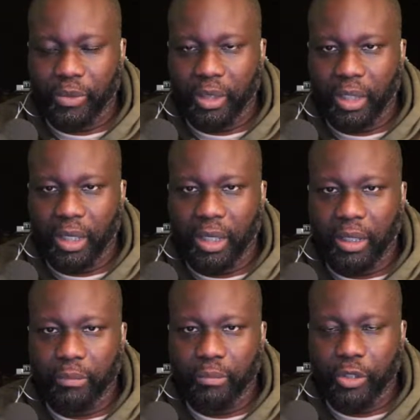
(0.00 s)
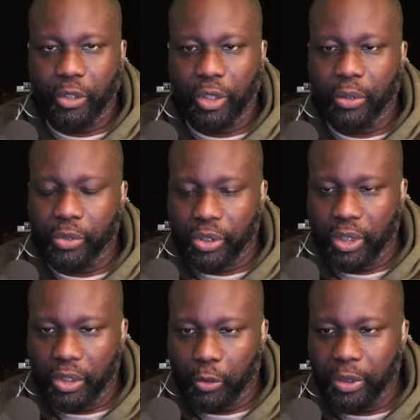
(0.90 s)
Um, you know, he was a
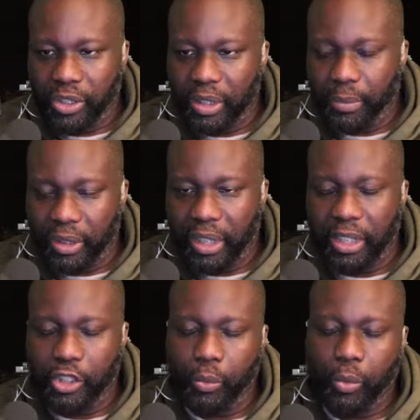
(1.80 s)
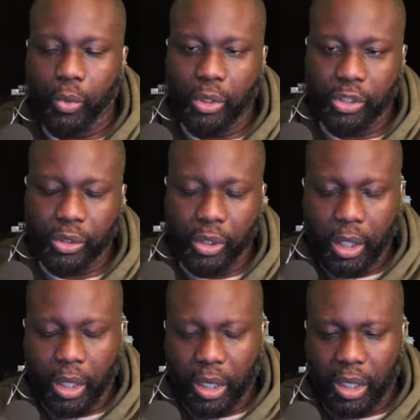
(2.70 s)
little bit sympathetic towards
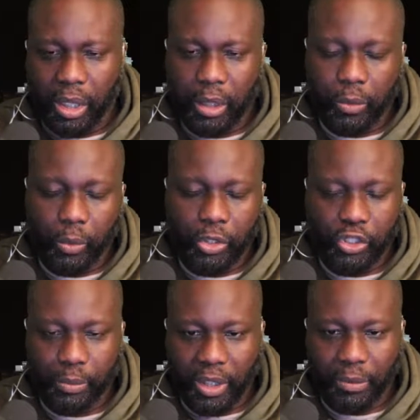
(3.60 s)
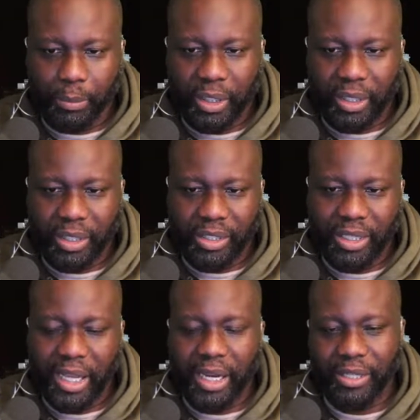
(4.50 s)
uh, Will Smith because he
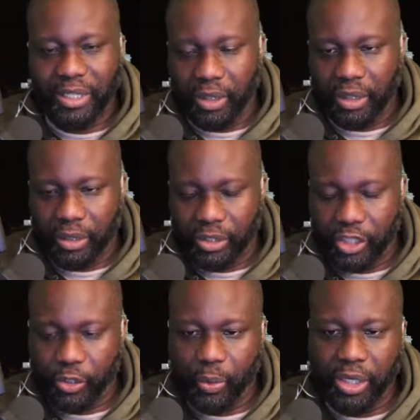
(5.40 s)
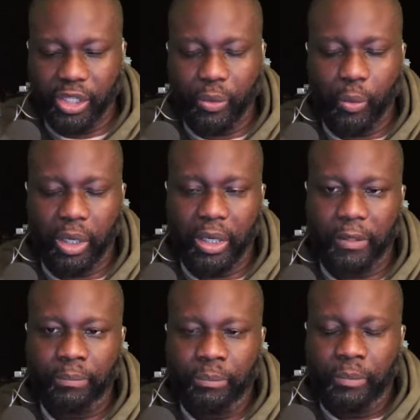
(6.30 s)
had a similar situation where
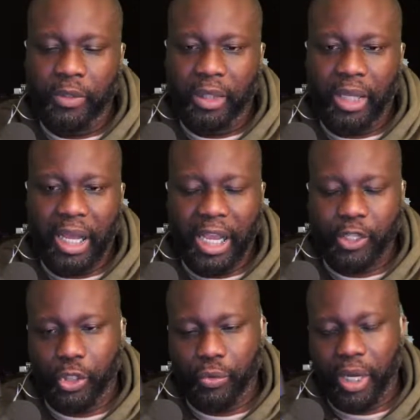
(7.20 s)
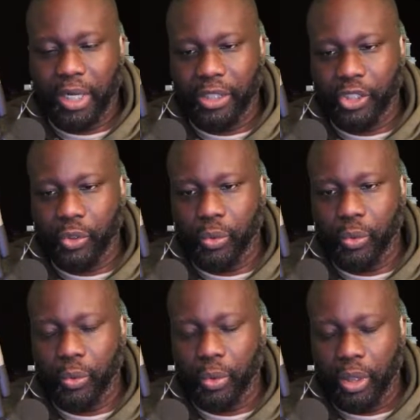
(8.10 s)
guys were trying
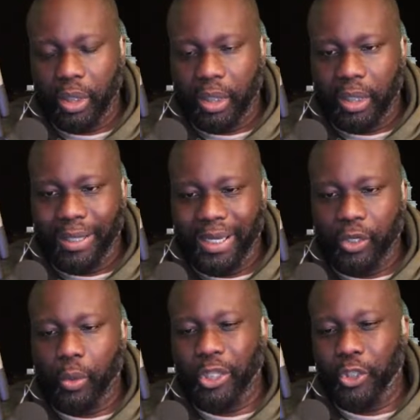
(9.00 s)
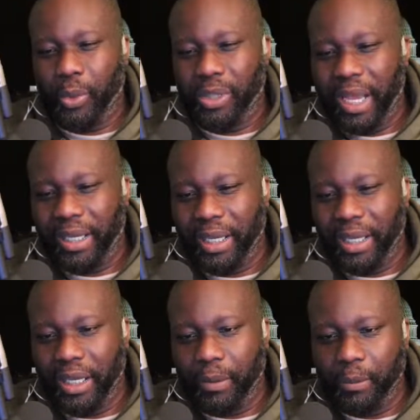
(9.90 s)
to, in order to attack
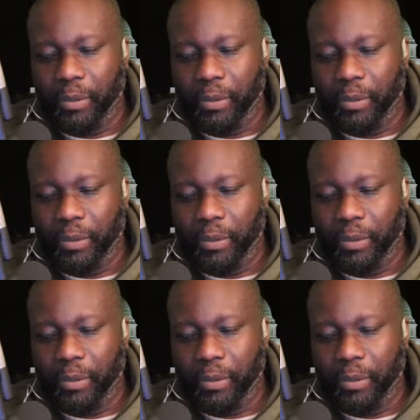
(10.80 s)
him,